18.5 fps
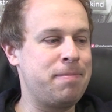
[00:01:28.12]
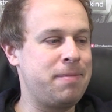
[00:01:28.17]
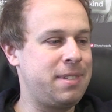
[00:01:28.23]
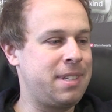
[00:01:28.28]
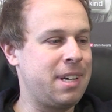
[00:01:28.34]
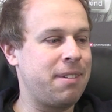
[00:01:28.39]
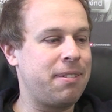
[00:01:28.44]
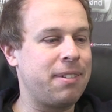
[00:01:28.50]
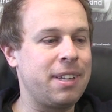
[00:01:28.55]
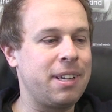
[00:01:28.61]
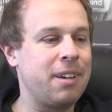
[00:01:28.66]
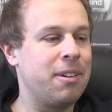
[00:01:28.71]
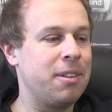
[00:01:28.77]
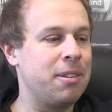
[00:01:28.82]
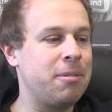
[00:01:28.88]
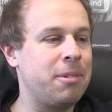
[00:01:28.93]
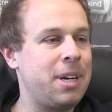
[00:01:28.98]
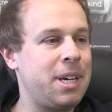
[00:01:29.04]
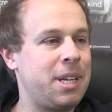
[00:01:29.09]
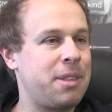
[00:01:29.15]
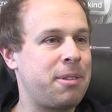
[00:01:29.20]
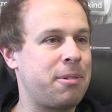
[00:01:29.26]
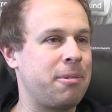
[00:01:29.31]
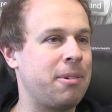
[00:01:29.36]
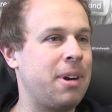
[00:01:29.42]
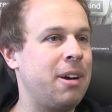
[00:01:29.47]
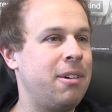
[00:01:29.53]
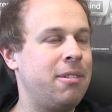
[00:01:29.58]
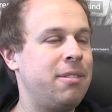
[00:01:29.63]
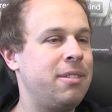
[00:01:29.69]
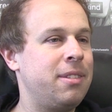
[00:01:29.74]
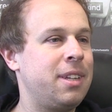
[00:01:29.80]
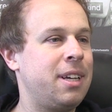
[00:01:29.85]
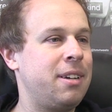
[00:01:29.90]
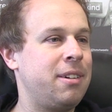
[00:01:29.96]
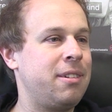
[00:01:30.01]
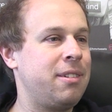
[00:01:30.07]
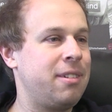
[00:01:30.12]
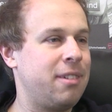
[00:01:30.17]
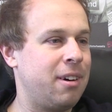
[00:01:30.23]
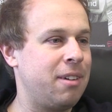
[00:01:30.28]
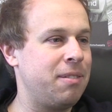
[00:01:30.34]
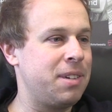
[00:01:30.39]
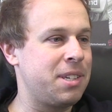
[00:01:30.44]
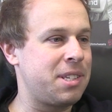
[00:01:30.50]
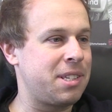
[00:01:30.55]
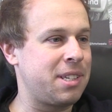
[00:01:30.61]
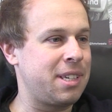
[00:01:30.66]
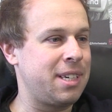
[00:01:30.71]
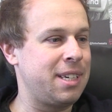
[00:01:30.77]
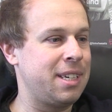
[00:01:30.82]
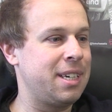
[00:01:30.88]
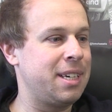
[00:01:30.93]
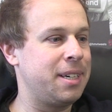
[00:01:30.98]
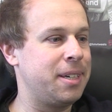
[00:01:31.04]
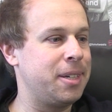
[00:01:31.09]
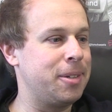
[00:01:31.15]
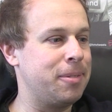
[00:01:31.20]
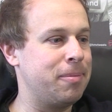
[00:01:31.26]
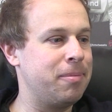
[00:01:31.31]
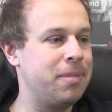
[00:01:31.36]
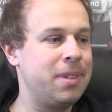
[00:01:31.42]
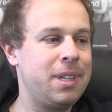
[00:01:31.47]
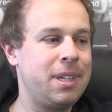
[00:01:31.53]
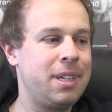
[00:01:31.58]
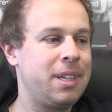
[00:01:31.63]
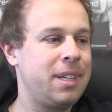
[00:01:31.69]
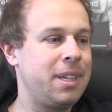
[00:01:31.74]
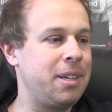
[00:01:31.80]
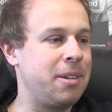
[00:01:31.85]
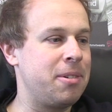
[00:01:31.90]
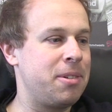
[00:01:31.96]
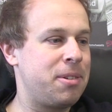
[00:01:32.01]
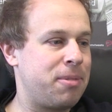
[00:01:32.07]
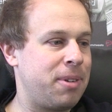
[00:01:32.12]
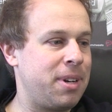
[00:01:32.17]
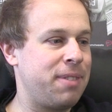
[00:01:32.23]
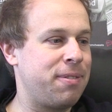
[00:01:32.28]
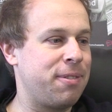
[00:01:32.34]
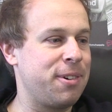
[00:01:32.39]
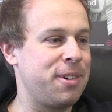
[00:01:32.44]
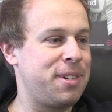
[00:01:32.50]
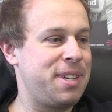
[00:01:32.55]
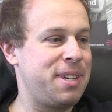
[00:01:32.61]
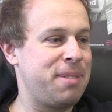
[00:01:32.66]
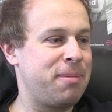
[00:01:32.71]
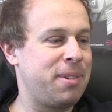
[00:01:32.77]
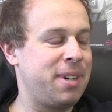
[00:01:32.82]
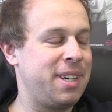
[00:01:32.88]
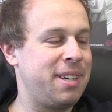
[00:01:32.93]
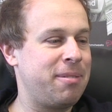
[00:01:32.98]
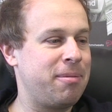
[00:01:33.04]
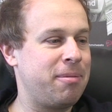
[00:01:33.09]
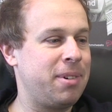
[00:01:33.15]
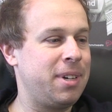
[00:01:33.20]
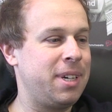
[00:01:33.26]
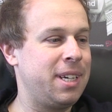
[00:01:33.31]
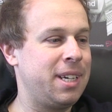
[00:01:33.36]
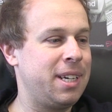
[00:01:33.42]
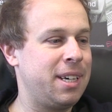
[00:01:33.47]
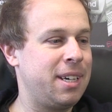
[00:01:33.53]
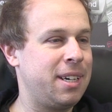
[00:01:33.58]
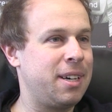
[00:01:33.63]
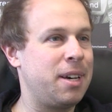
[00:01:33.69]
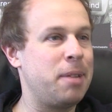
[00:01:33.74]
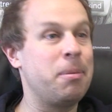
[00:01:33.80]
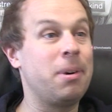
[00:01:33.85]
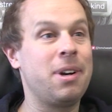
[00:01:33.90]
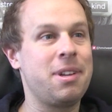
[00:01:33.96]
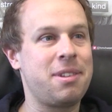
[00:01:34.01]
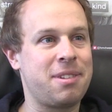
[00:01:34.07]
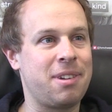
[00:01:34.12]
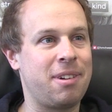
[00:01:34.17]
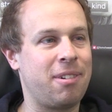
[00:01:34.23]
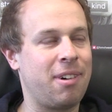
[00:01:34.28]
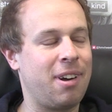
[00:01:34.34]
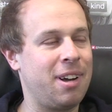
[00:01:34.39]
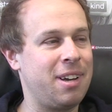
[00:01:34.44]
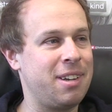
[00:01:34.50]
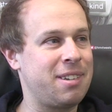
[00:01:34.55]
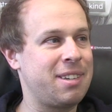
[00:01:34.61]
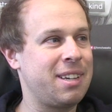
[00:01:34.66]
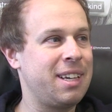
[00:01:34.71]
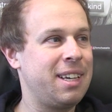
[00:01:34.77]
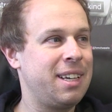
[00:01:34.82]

definitely all the way throughout. And then obviously in 2014 when I bought Sunrise,